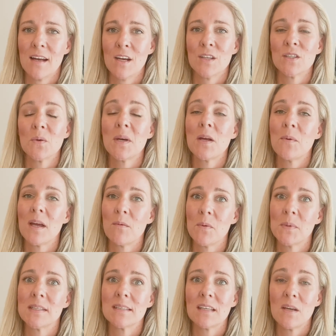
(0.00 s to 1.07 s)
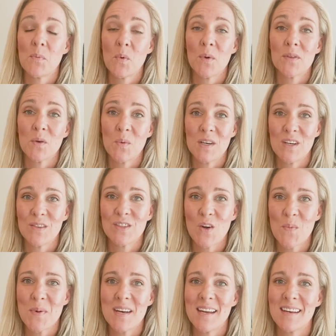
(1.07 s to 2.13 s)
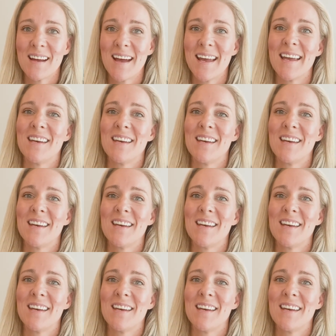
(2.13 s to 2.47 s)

So anyway, we would sleep with the windows open at night,